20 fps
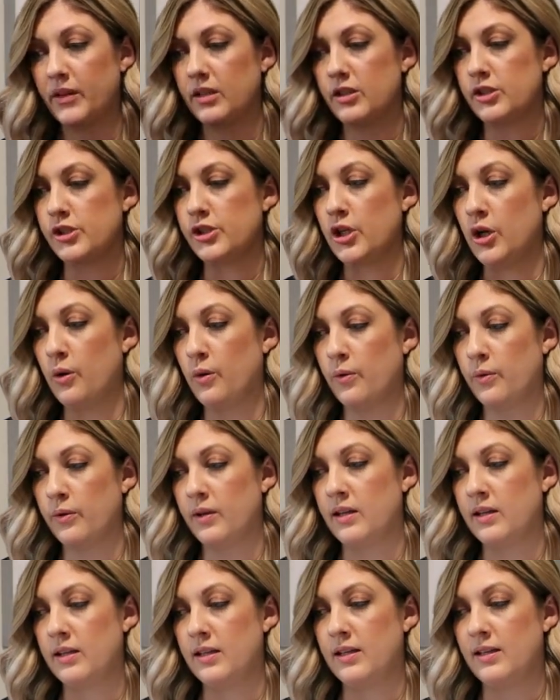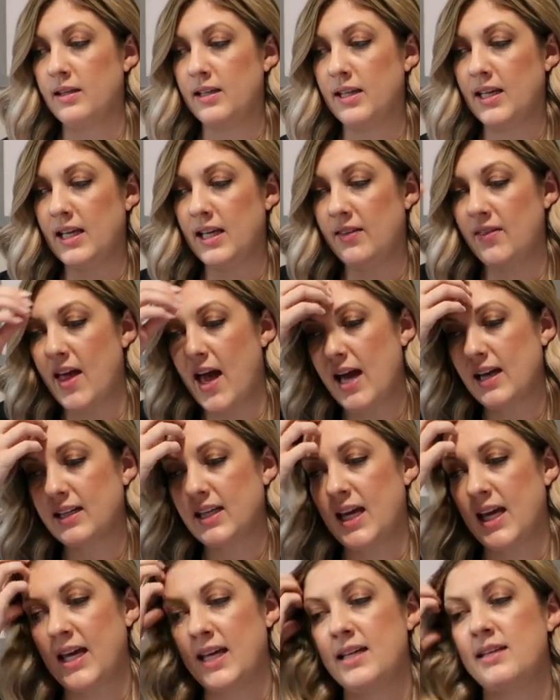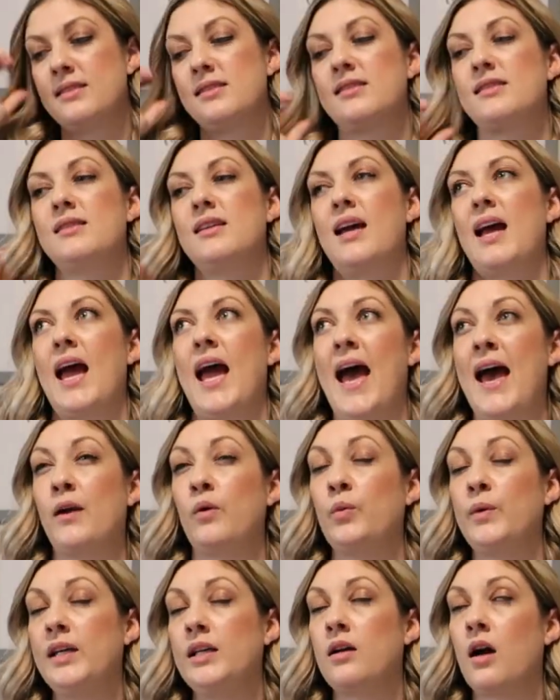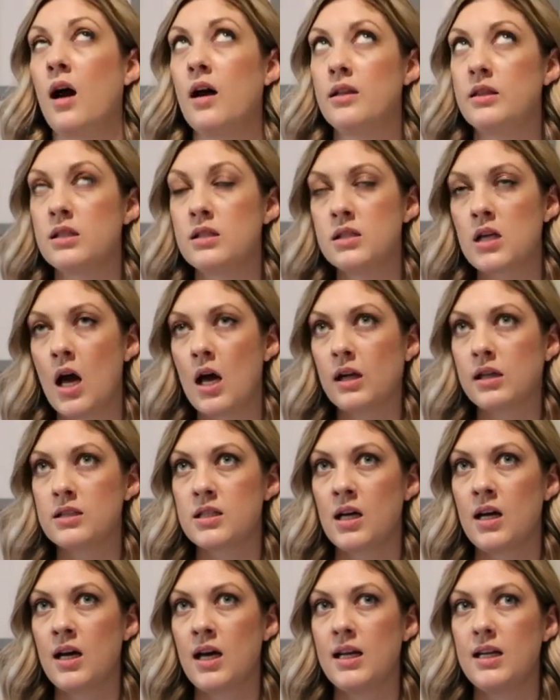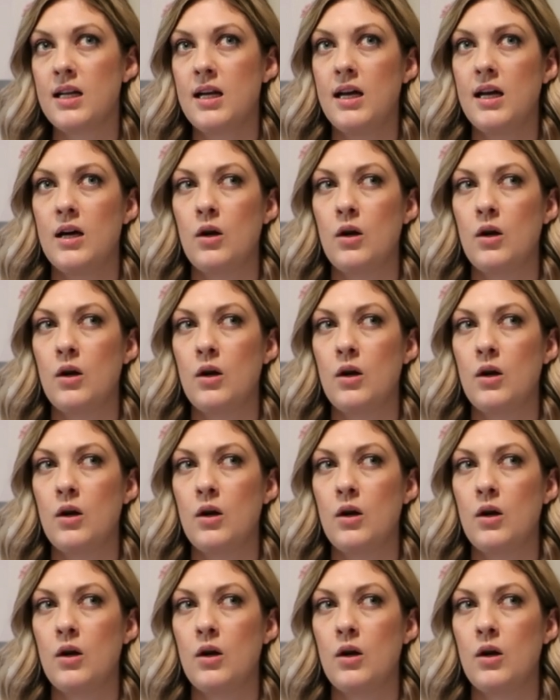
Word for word: So in that case, had we gotten the Dockatot,